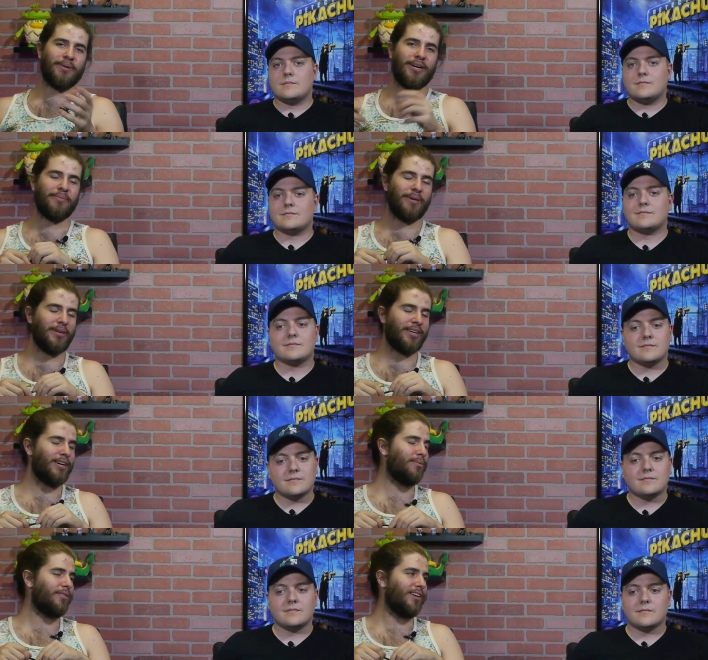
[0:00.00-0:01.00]
Speaker 1: about maybe a
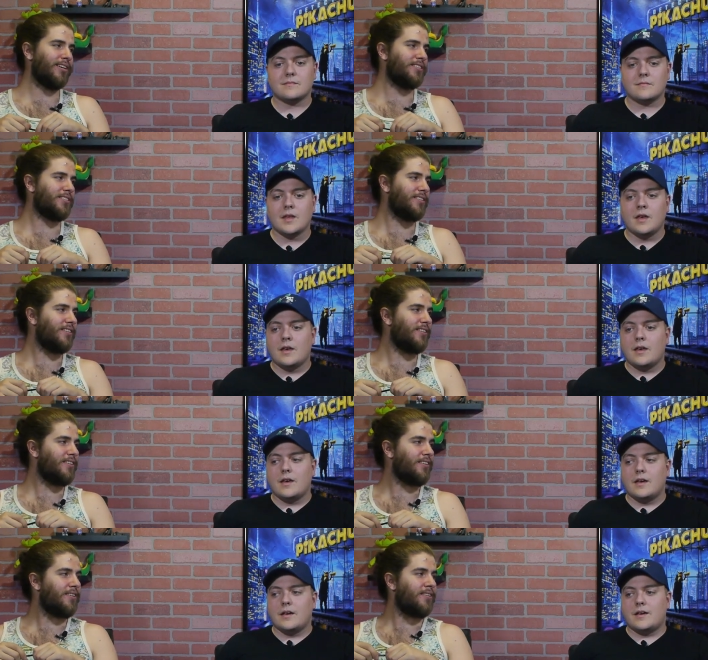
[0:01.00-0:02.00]
couple things.
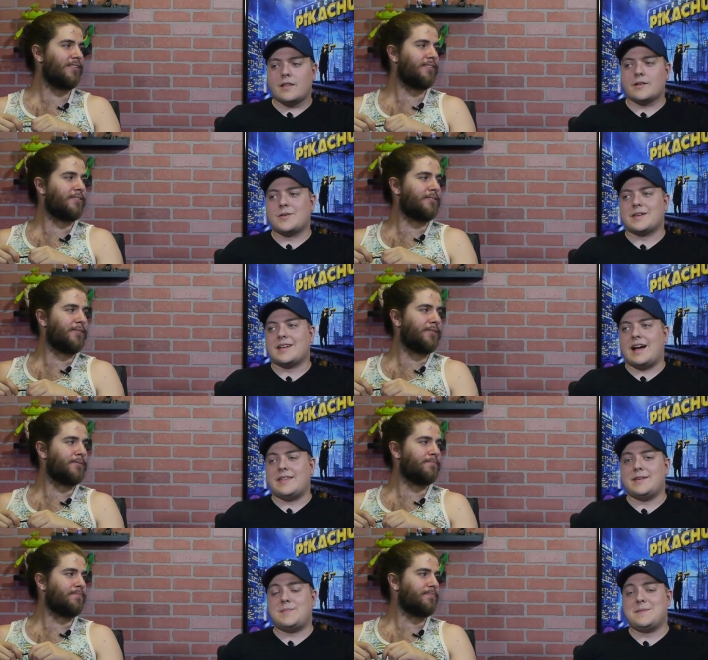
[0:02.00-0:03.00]
Speaker 2: Another quick thing, I
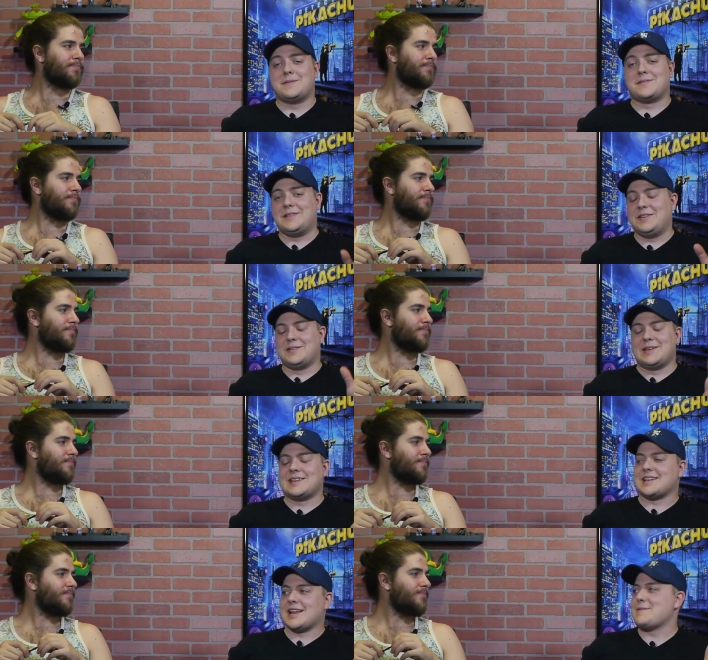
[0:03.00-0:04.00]
think people are really only
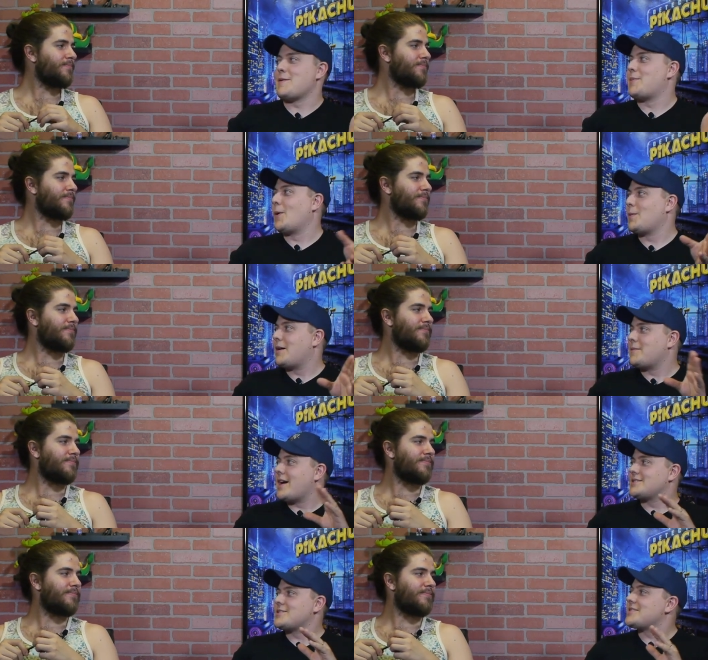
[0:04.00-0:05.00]
excited about Pokemon
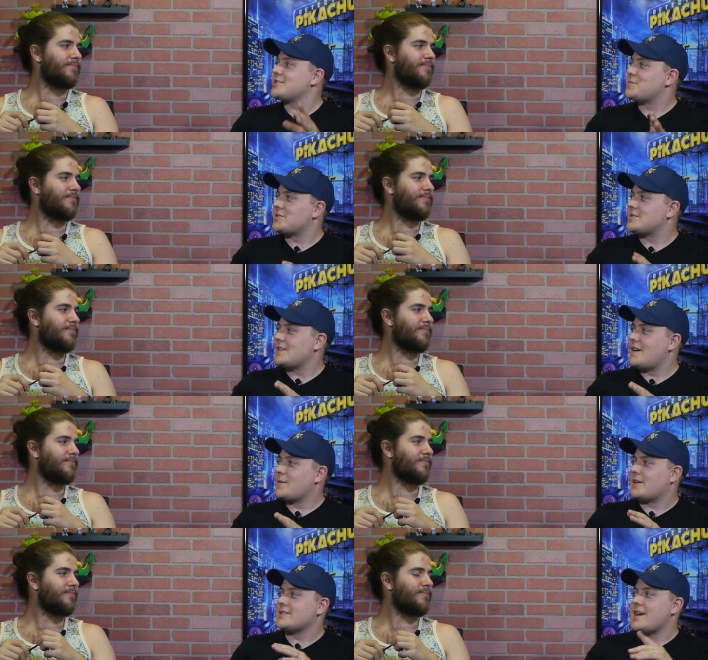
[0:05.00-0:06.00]
Masters as much as they are
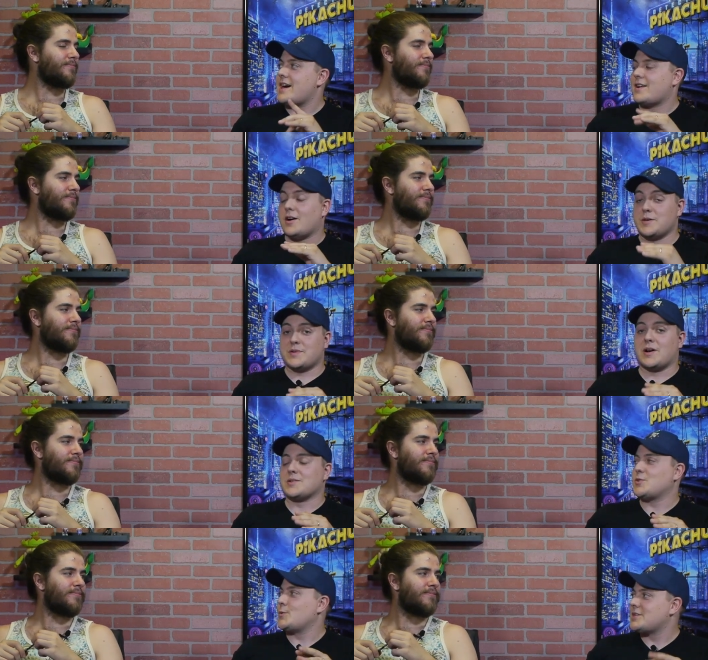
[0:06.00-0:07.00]
because it had a hype
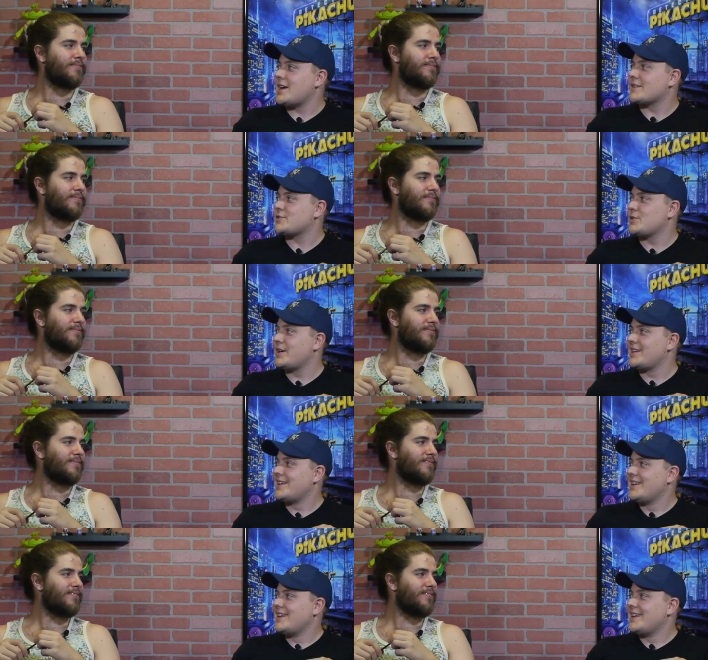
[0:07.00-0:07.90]
cartoon attached to it.